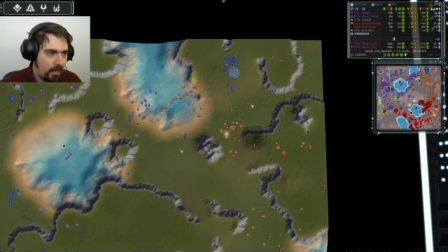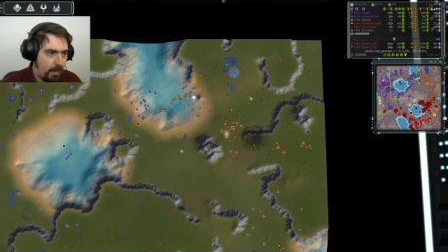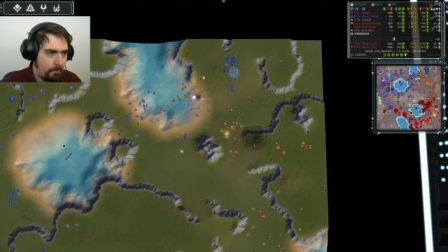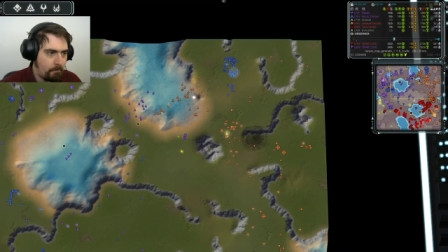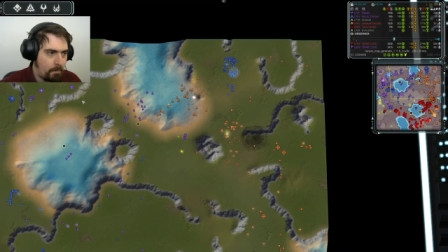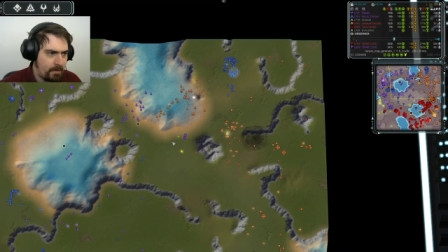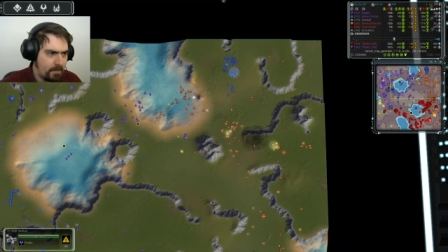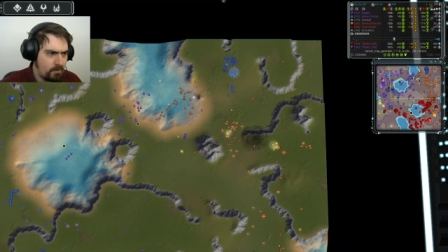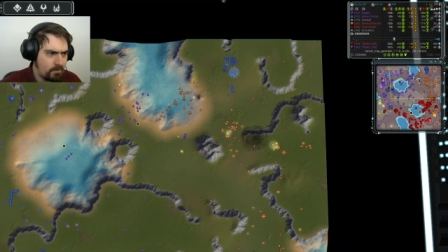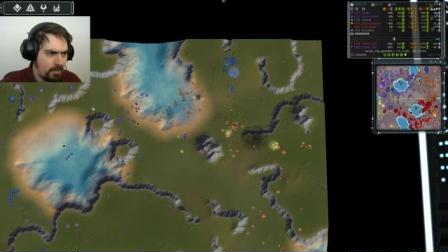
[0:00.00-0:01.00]
and
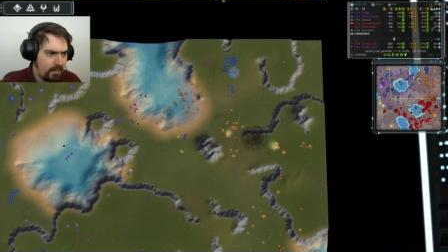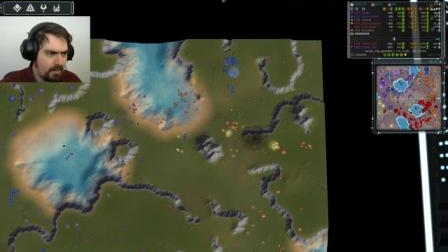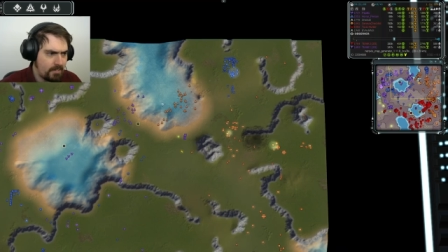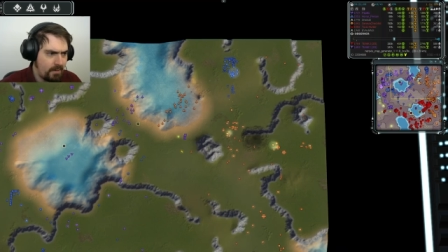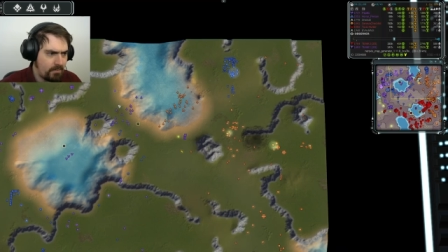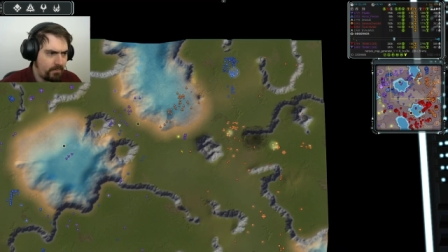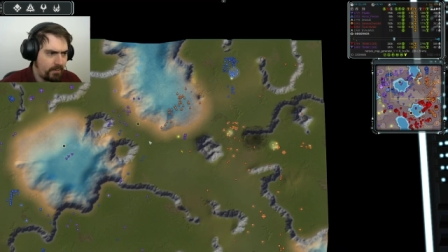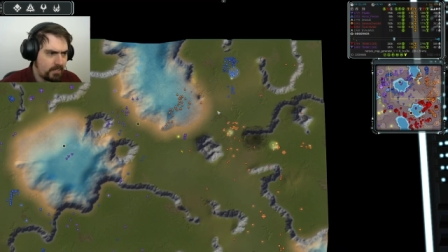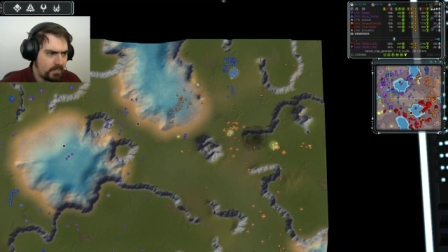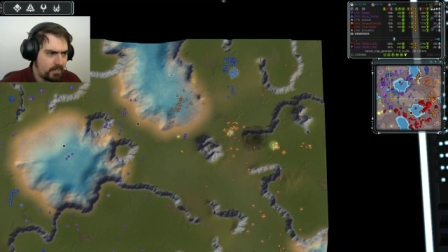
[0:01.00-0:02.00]
Pepitto's ASFs
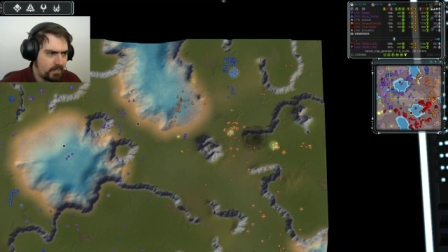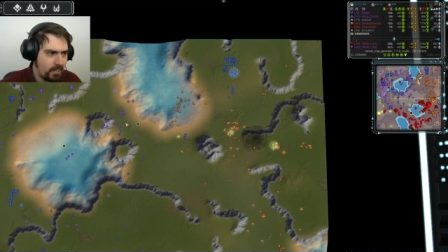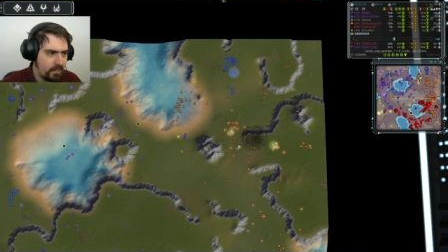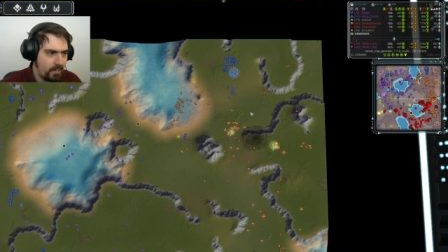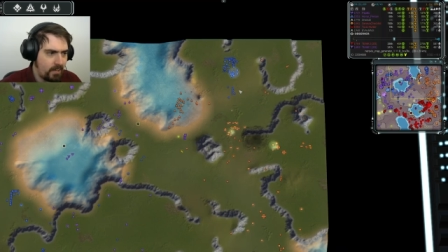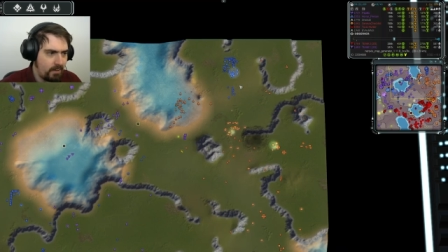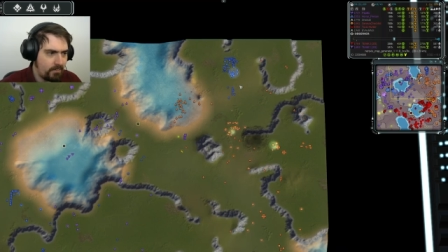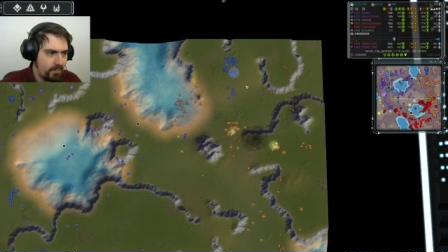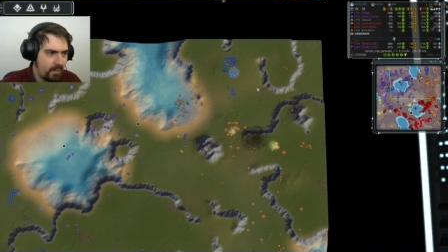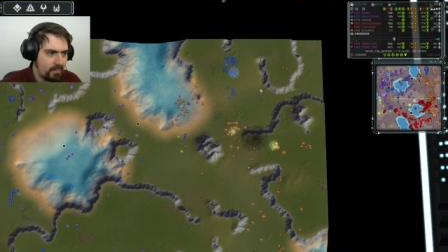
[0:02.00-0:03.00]
feel like they
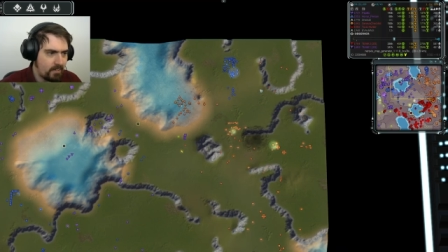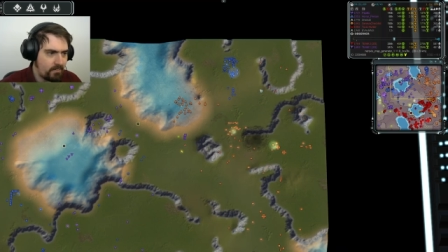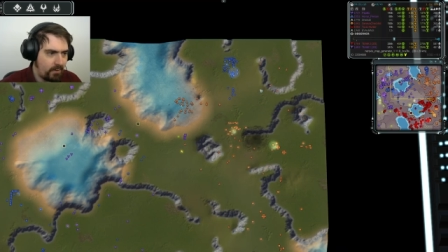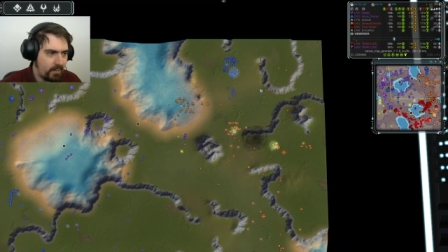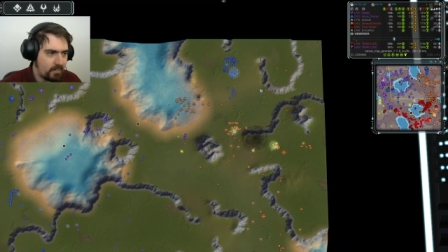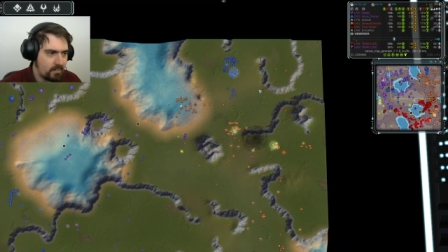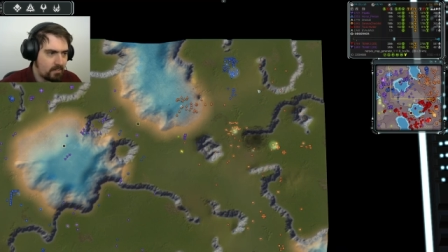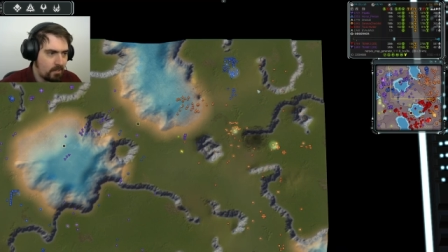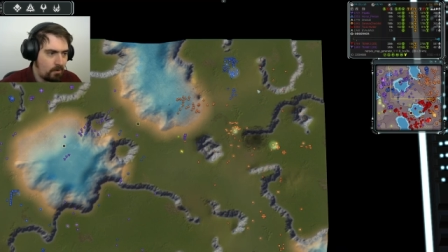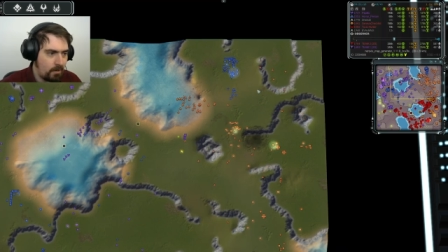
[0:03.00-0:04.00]
can't take this fight,
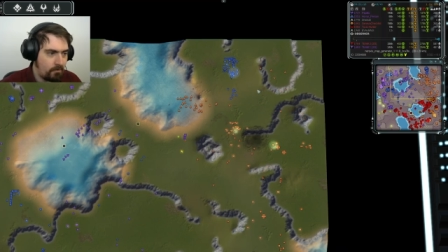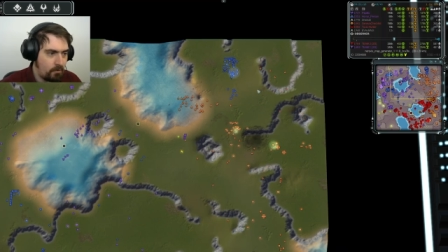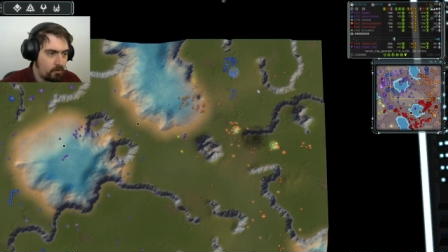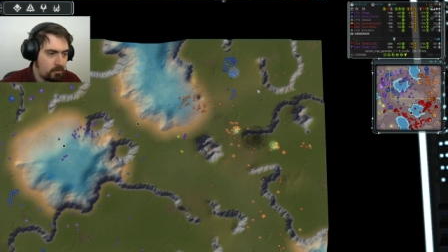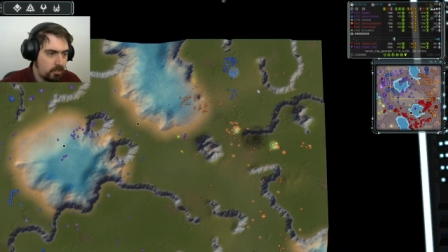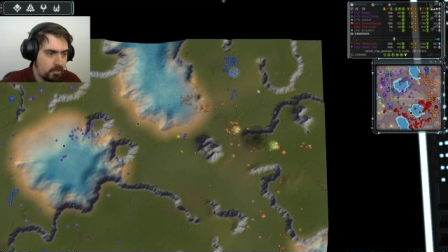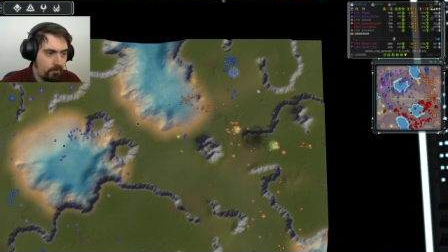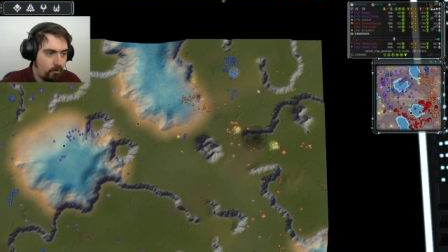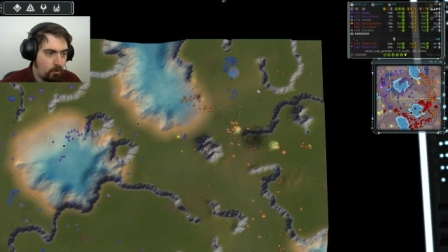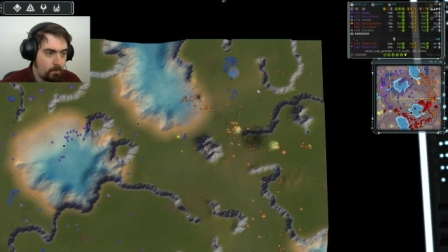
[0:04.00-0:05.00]
so unfortunately
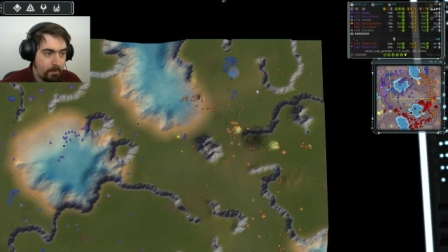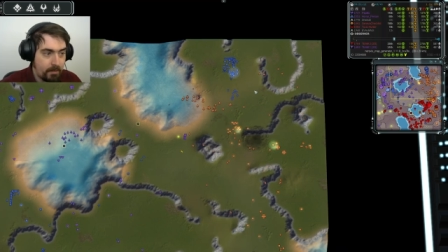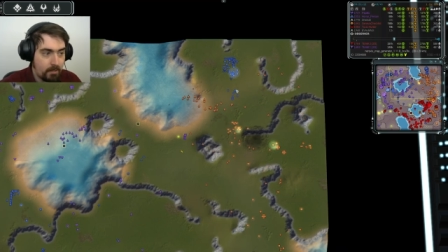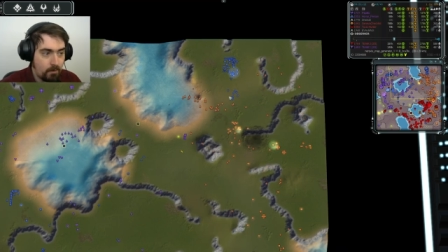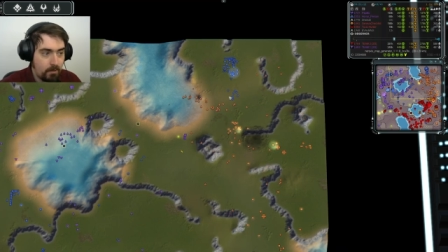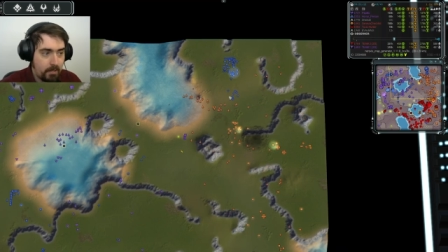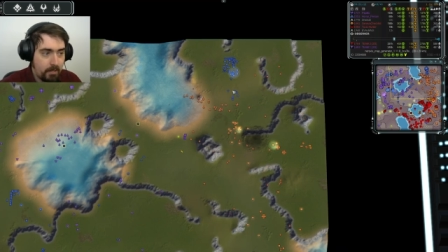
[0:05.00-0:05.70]
for Pepito,